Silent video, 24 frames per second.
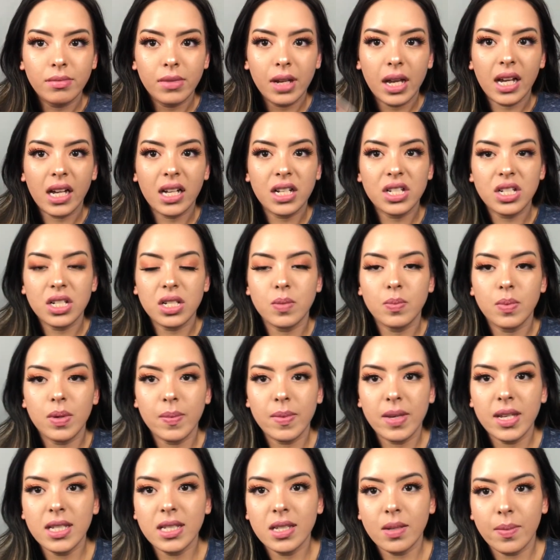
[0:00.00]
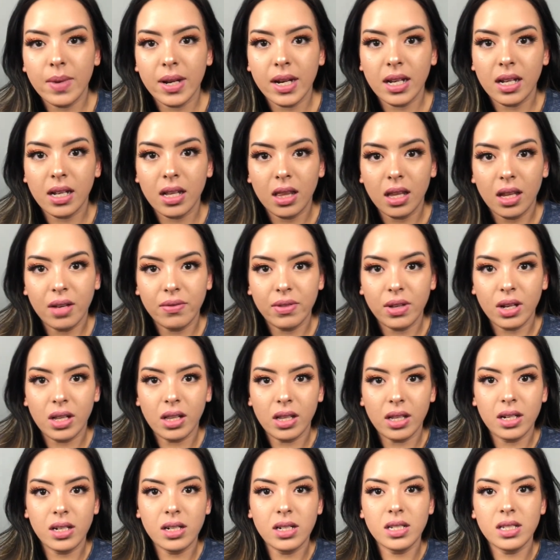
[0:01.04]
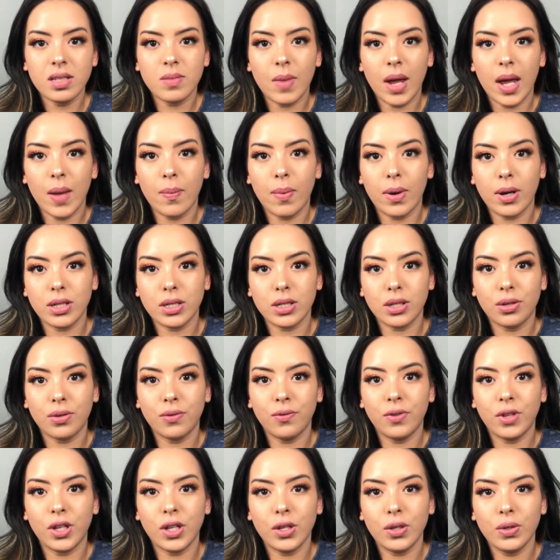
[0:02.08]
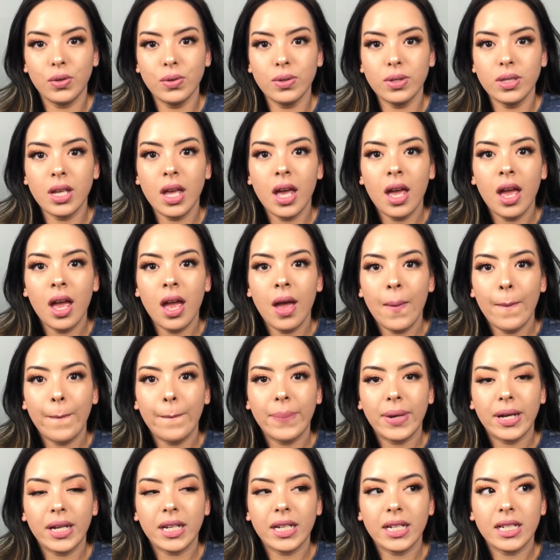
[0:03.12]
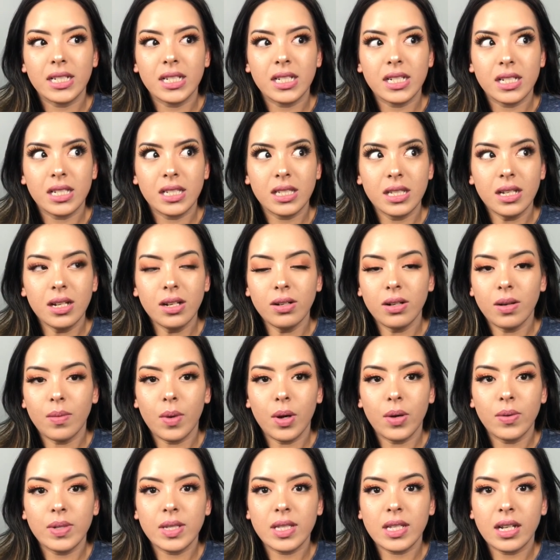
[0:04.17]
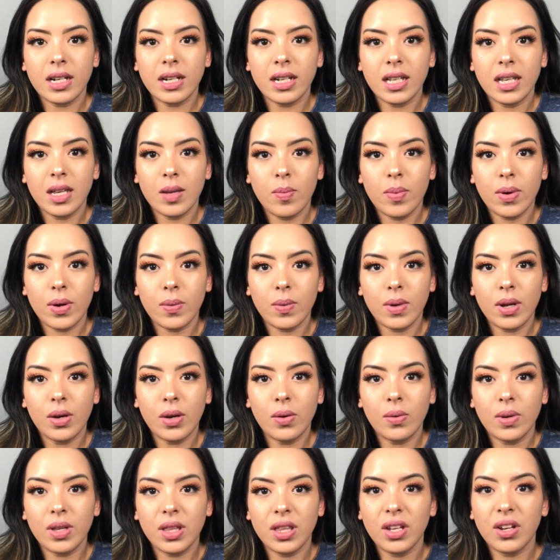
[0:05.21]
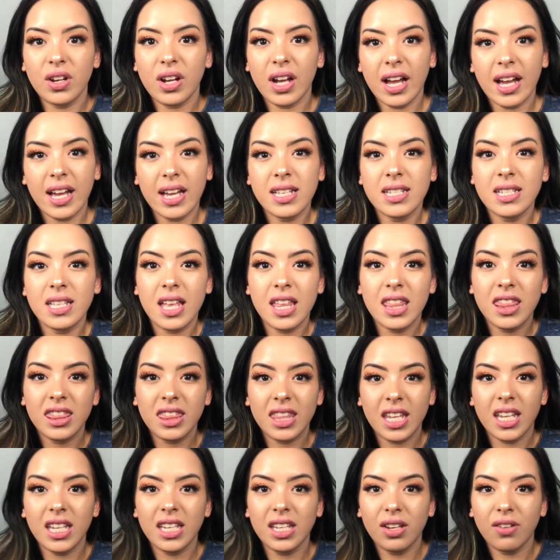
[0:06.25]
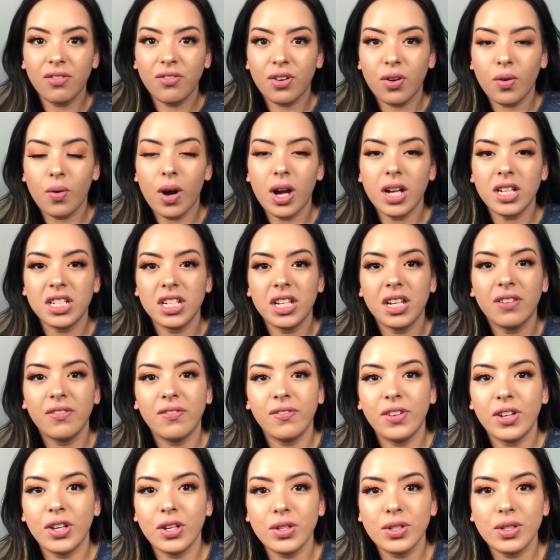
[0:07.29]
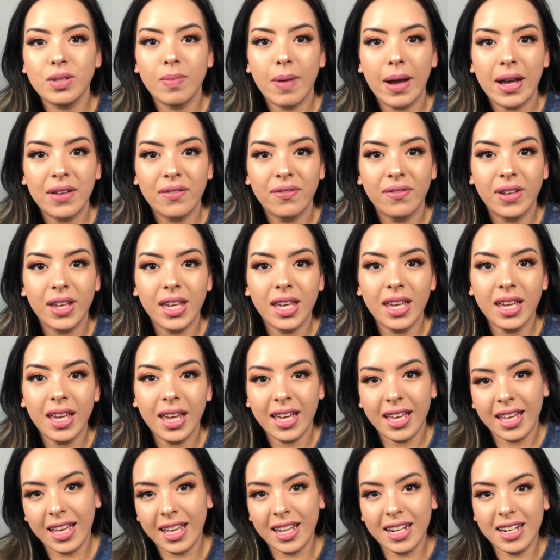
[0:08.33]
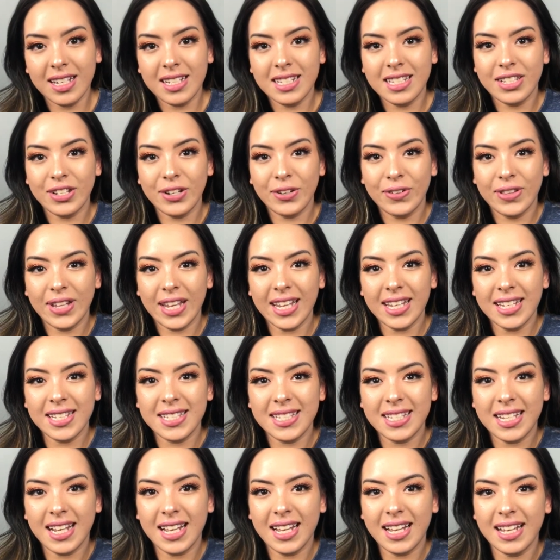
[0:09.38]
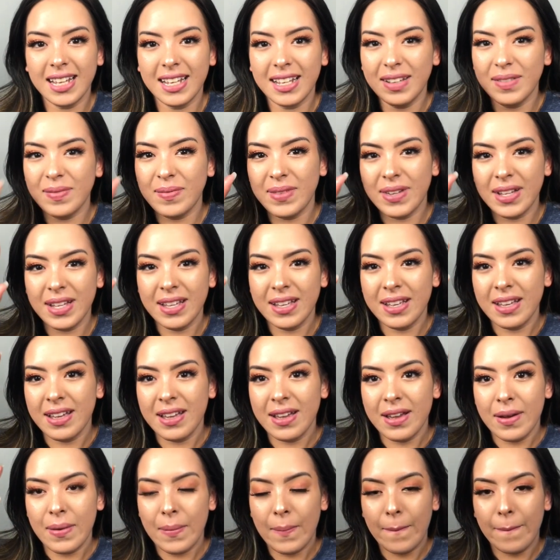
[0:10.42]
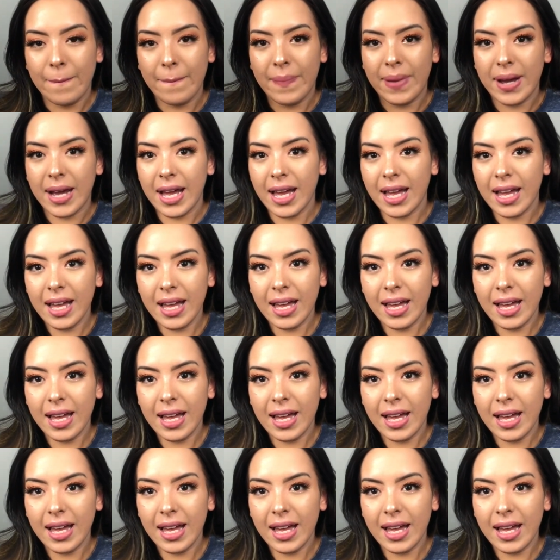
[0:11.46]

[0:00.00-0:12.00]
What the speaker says: It could just be me. Somebody could love the glitters. My personal views. But just know I'm always going to keep it real with you guys. Thank you for watching Views by V, and until next time, bye.